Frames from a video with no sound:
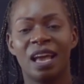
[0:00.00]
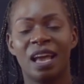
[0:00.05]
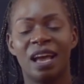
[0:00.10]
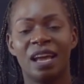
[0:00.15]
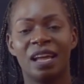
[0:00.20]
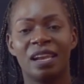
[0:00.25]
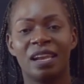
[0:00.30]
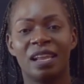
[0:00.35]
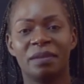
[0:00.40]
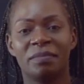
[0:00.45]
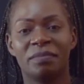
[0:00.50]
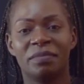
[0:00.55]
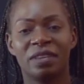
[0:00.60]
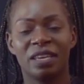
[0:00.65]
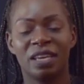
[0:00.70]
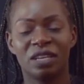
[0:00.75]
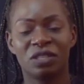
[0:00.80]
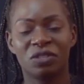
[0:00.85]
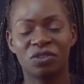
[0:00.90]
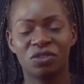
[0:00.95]
and I'm
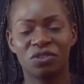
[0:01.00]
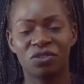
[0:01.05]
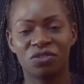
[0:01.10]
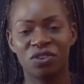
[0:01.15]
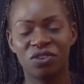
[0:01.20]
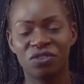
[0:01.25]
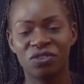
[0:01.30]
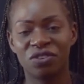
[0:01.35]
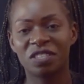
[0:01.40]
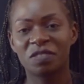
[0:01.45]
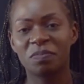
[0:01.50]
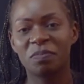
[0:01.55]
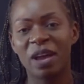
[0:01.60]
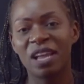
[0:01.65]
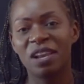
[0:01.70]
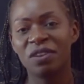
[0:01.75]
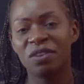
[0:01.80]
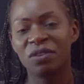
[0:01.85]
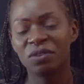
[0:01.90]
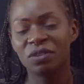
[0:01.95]
here to introduce
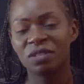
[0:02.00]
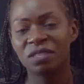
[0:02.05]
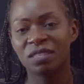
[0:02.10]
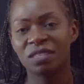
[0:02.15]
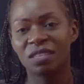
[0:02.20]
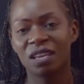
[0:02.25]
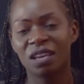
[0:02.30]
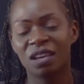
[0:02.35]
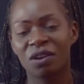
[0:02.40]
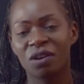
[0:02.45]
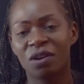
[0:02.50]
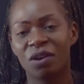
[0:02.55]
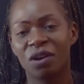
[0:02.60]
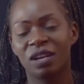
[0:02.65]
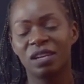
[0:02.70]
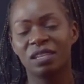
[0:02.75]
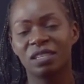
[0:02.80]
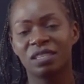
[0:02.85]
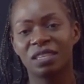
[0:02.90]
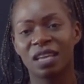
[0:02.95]
my new
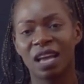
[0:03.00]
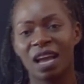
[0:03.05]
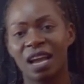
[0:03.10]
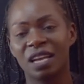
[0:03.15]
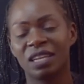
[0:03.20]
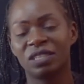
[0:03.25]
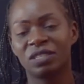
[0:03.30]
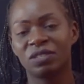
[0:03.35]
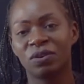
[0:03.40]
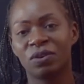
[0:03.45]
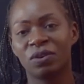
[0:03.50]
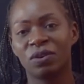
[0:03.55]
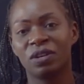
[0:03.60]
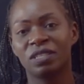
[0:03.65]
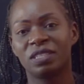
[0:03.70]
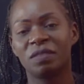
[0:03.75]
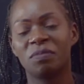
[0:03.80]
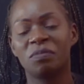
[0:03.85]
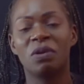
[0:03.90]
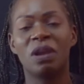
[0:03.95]
single
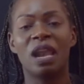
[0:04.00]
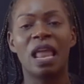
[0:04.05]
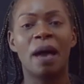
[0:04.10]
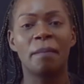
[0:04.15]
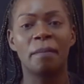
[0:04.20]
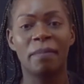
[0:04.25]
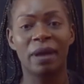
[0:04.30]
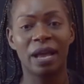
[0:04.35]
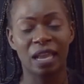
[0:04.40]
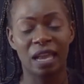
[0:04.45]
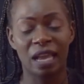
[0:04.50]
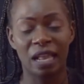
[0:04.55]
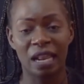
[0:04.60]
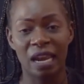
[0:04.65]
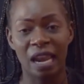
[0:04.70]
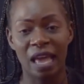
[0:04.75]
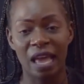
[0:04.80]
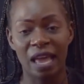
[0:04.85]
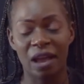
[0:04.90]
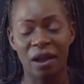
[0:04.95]
entitled Dimulamba
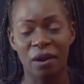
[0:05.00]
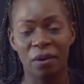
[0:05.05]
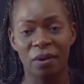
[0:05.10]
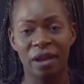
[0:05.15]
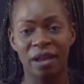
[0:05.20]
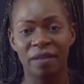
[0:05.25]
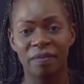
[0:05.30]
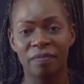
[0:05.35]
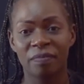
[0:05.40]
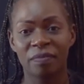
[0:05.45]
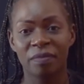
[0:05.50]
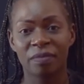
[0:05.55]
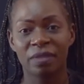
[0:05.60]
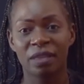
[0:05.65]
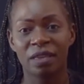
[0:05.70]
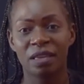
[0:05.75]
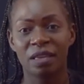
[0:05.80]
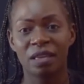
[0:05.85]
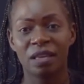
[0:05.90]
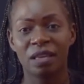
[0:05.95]
Kirilayawe.
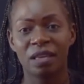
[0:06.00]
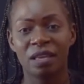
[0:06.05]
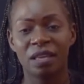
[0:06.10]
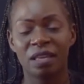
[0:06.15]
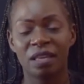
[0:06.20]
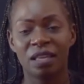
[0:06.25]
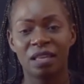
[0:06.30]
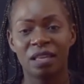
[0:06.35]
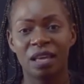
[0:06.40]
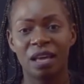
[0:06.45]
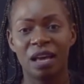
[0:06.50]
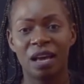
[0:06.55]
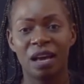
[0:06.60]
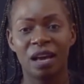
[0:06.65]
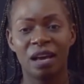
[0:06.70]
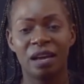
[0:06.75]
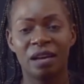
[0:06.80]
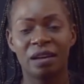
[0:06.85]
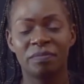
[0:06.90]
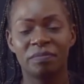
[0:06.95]

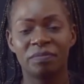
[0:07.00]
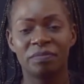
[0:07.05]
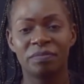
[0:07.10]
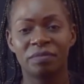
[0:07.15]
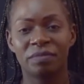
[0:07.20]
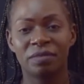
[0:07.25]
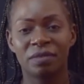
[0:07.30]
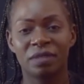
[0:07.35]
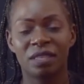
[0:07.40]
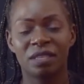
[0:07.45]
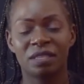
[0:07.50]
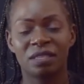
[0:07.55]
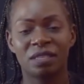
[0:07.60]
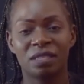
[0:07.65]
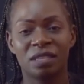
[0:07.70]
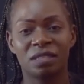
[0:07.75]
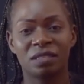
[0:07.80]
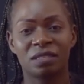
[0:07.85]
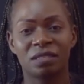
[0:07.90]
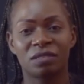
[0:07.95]
Um,
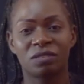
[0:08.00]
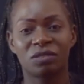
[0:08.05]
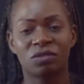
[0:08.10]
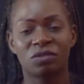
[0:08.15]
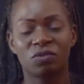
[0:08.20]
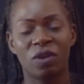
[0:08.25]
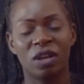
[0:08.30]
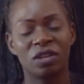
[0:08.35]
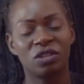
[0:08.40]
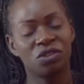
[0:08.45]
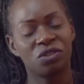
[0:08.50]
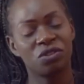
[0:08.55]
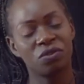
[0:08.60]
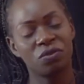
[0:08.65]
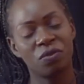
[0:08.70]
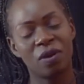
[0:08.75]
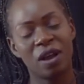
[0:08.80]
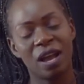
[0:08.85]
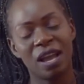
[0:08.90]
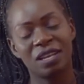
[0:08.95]
this is to
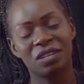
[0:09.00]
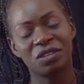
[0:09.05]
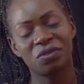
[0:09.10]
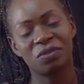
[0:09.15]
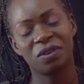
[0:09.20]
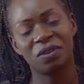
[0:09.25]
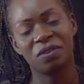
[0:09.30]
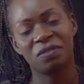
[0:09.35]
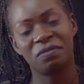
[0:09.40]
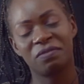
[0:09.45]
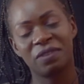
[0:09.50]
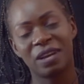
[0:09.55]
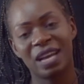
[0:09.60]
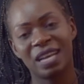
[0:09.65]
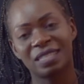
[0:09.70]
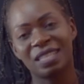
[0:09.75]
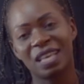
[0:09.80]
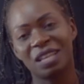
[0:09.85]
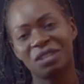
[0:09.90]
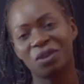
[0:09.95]
assure each one of
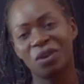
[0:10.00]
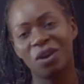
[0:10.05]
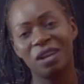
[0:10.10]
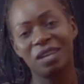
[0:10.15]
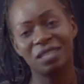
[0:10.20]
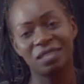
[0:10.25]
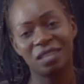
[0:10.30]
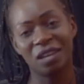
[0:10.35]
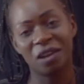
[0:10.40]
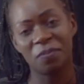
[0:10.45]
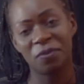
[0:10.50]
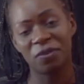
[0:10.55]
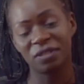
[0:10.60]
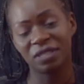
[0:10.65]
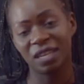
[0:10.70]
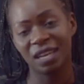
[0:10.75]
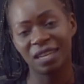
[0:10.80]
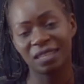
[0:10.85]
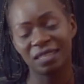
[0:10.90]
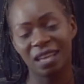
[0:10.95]
us that God is our
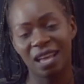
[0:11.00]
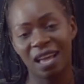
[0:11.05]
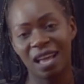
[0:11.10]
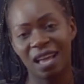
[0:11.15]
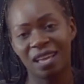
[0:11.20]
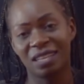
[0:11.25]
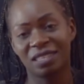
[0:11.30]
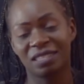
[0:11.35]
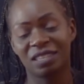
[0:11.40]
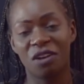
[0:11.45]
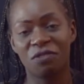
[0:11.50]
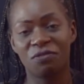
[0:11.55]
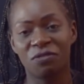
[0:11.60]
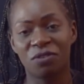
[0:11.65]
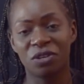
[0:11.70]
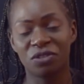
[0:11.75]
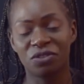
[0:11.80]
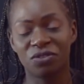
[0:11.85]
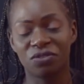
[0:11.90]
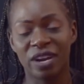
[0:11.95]
protector, is our
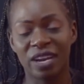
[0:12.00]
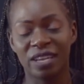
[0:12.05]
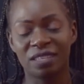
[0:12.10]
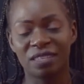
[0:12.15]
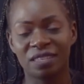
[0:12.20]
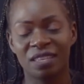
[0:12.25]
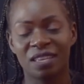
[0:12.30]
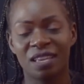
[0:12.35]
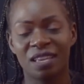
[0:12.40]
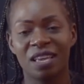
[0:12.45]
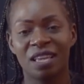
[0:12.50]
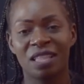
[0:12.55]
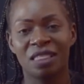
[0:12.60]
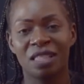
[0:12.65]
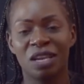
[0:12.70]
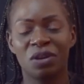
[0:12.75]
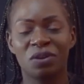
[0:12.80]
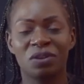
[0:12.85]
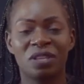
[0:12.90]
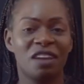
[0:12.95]
fortress.
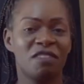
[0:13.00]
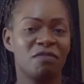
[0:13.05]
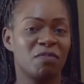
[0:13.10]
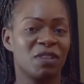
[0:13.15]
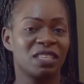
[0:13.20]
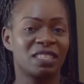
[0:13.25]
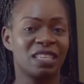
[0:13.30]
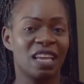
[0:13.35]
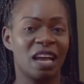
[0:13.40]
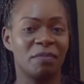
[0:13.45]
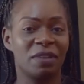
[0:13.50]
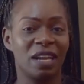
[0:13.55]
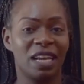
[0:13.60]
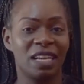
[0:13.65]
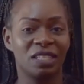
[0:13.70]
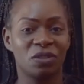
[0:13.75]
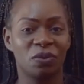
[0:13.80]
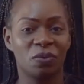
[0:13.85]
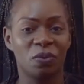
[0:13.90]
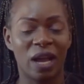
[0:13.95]
The Lord gave me Psalm
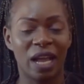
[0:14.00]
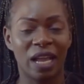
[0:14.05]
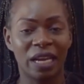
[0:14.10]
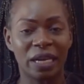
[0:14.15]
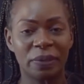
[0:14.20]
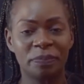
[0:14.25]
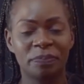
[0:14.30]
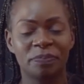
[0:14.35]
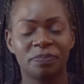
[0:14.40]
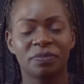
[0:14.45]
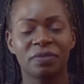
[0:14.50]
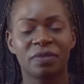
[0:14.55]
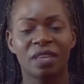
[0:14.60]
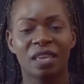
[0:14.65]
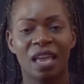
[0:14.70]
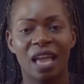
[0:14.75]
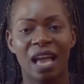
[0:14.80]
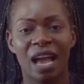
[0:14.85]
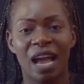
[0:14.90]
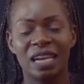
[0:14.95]
91
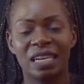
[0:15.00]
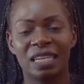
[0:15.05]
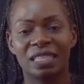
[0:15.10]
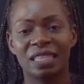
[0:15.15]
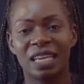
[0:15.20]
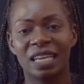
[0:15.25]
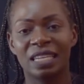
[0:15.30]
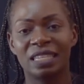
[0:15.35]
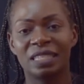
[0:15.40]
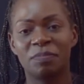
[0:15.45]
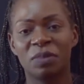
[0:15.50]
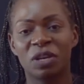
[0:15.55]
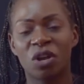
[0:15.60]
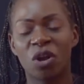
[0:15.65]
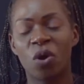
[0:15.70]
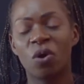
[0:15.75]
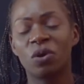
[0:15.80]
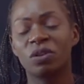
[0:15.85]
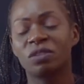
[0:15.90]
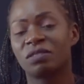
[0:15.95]
and He said,
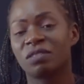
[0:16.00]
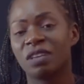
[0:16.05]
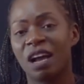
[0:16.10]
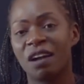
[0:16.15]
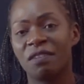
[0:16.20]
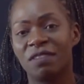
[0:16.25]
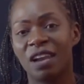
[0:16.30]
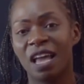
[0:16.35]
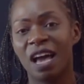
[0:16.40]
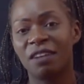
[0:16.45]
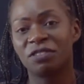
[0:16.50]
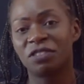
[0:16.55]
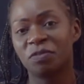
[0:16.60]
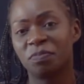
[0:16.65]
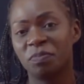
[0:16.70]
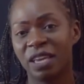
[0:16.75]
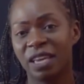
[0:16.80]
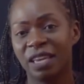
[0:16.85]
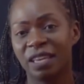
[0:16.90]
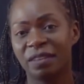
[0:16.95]
Because you have
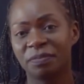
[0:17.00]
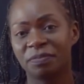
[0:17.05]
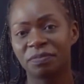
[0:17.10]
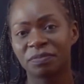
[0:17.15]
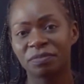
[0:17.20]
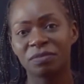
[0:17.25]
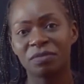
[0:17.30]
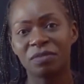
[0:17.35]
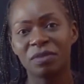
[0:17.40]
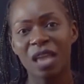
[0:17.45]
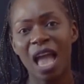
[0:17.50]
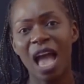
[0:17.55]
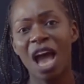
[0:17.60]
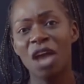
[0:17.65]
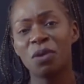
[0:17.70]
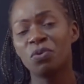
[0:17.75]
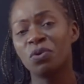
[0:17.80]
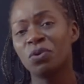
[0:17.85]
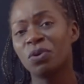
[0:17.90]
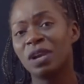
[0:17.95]
loved me,
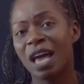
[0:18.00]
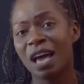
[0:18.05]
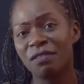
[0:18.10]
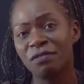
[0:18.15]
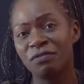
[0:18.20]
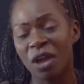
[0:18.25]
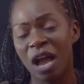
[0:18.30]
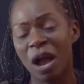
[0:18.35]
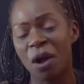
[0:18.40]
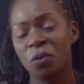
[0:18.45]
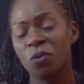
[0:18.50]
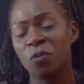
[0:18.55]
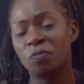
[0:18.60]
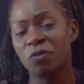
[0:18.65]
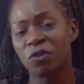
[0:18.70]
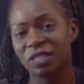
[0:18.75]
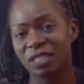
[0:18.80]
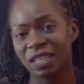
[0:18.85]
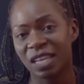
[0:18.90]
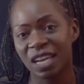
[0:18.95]
I will love you, I will
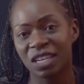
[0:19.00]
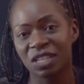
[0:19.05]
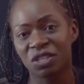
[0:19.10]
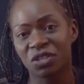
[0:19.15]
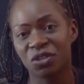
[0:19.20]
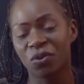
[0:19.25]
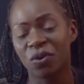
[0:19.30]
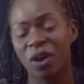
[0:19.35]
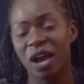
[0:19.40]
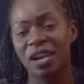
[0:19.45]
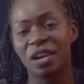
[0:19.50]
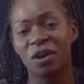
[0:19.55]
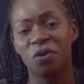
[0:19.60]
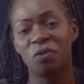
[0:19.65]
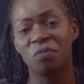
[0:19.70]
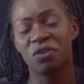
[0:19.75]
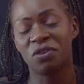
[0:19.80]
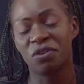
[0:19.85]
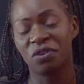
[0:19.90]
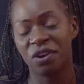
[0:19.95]
protect you, and I
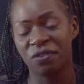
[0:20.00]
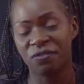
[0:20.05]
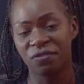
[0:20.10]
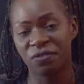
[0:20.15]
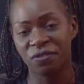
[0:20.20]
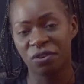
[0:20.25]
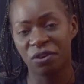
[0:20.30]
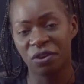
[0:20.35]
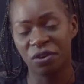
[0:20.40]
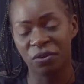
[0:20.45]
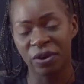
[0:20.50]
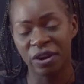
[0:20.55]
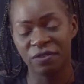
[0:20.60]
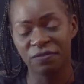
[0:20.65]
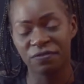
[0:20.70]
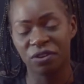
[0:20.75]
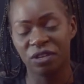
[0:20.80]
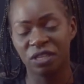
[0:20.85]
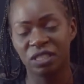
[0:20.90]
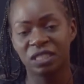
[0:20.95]
will be your
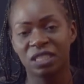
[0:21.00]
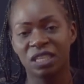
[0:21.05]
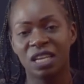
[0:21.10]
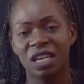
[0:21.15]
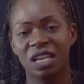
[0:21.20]
refuge.